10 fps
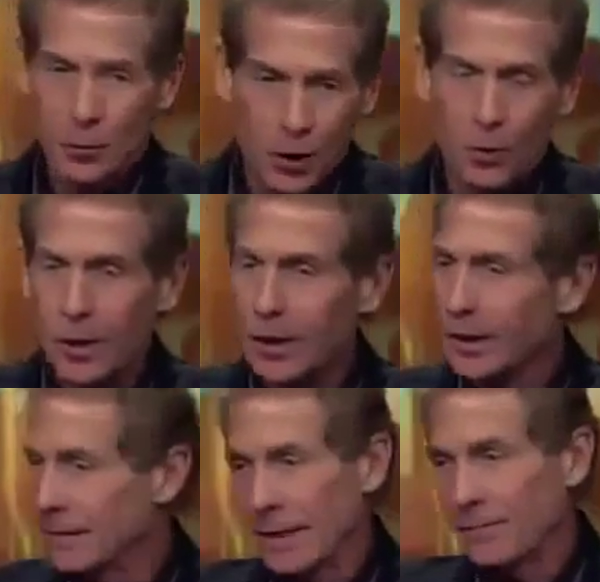They won
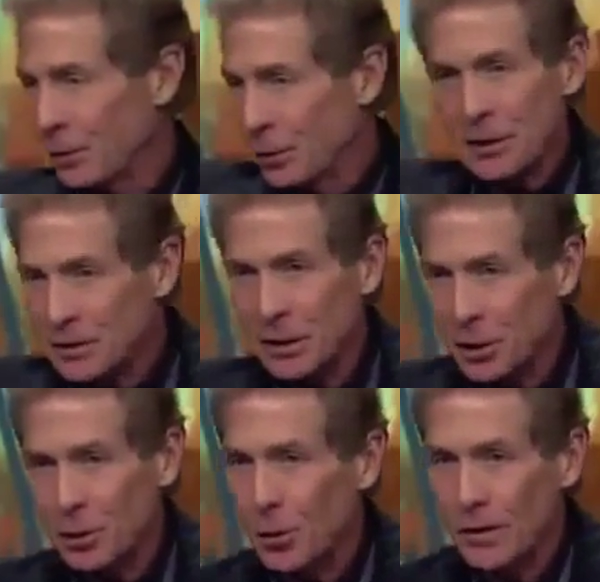one, and they very
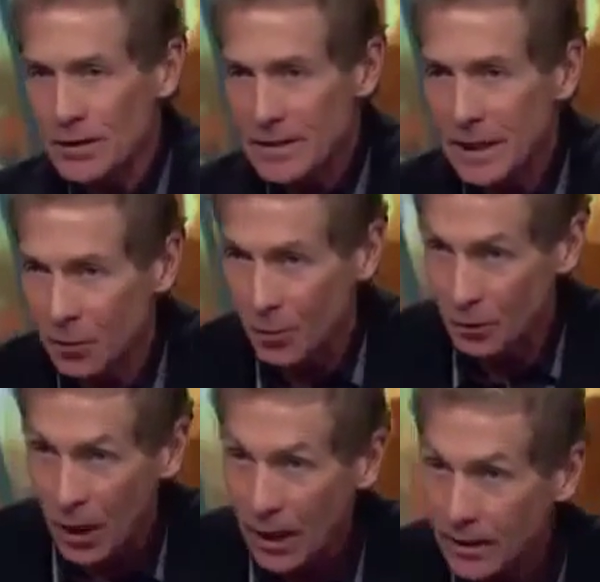easily could have won the second
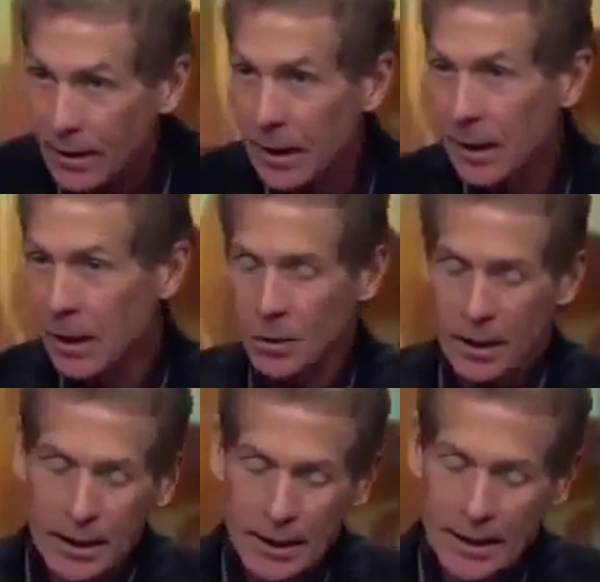one, right?
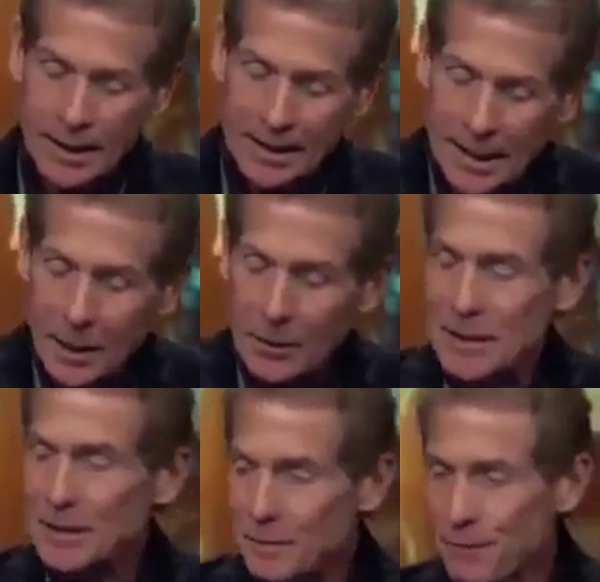Okay. And now
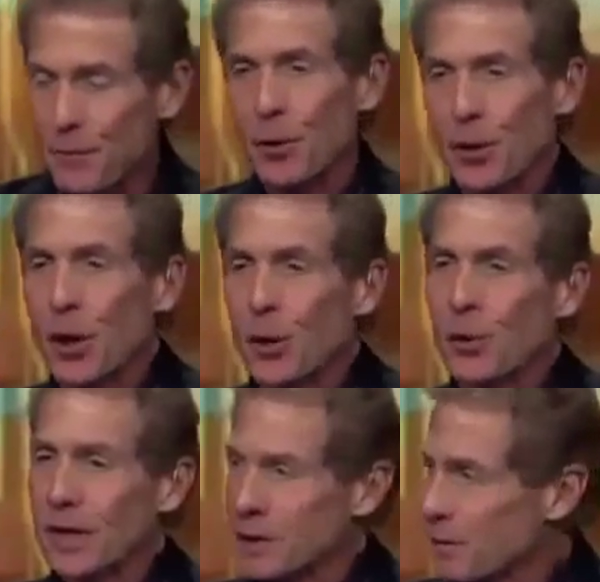he's
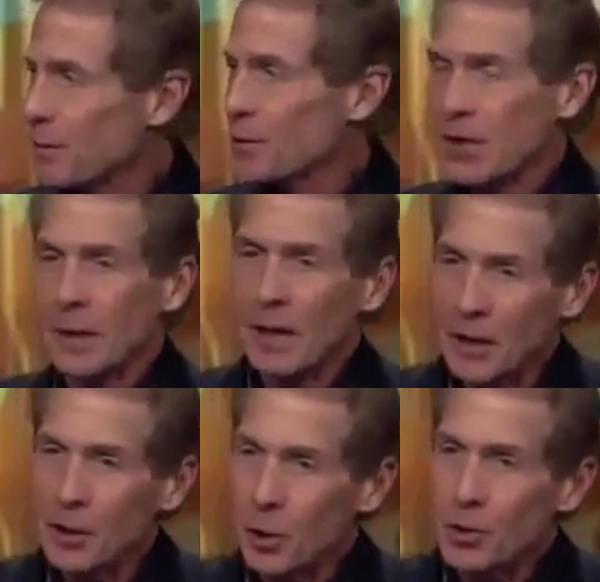4-0 as a first-time
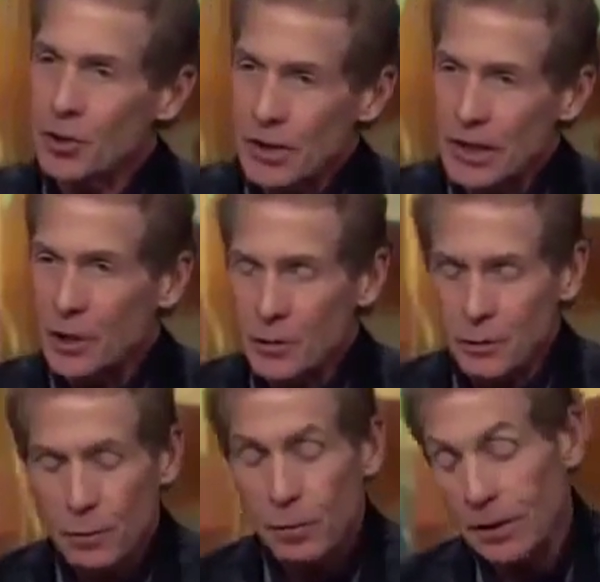head coach in the
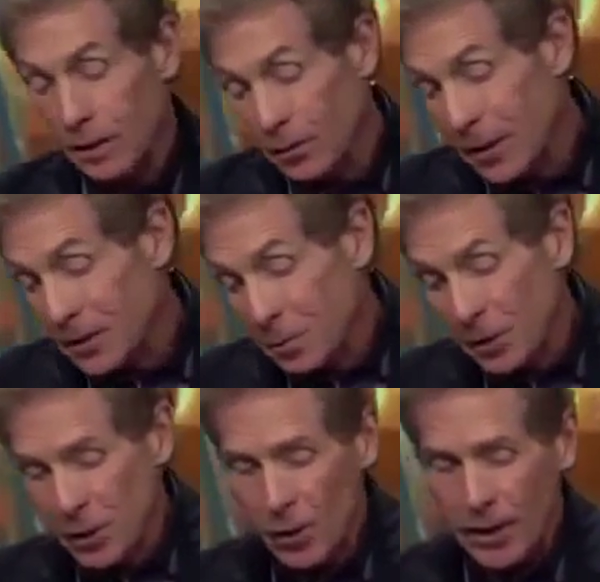National Football League. Oh, that's
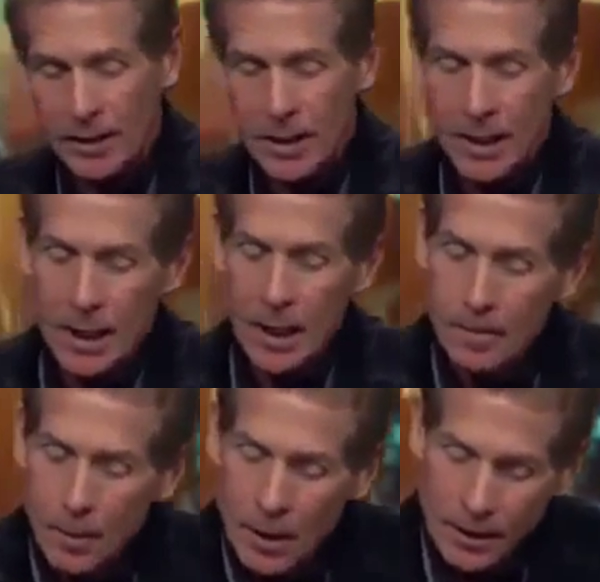pretty great.
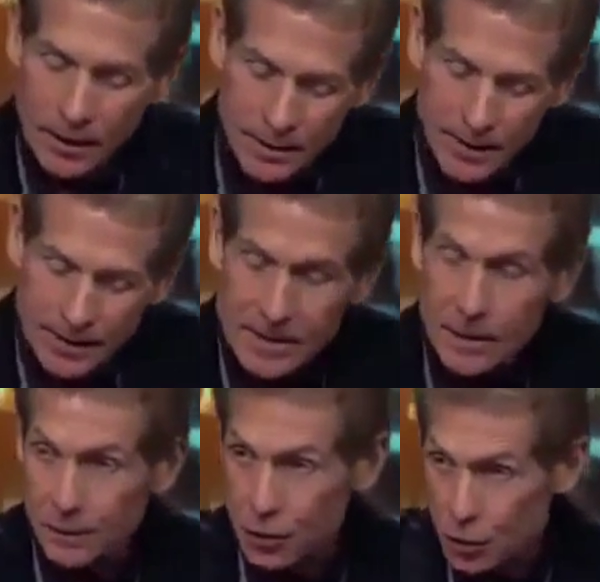But that
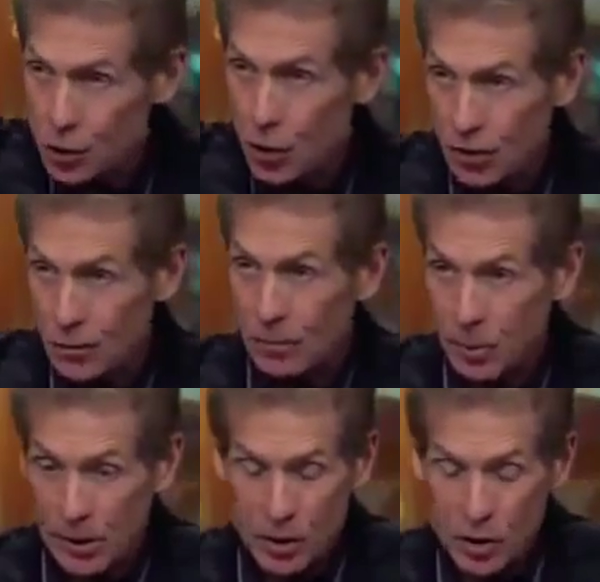defense you talked
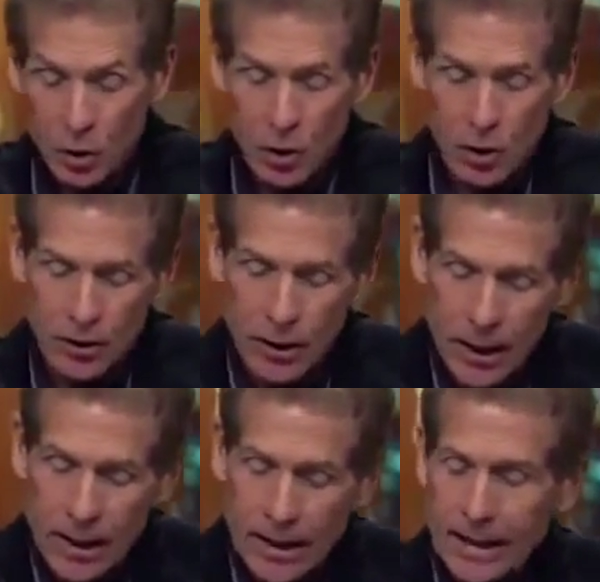about playing so
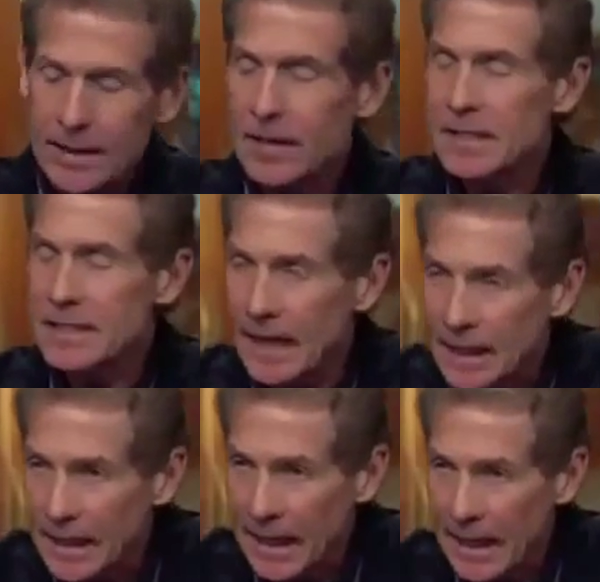hard, in the
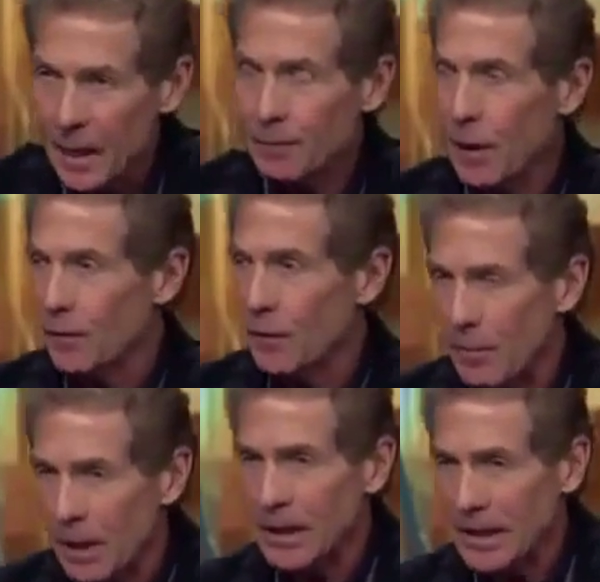second half of
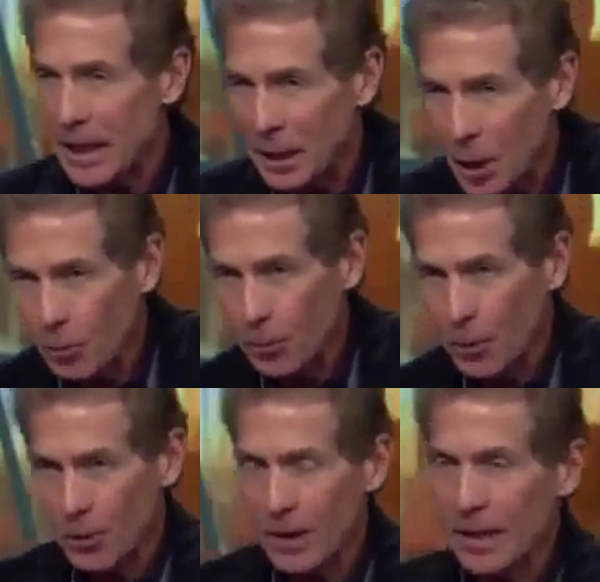the Monday night
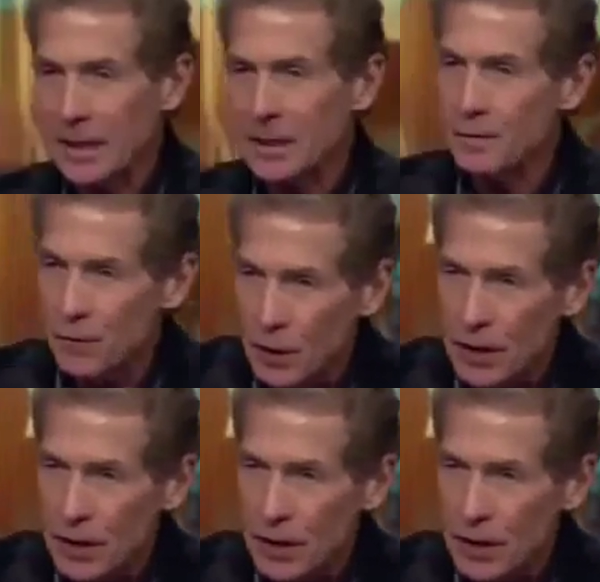opener against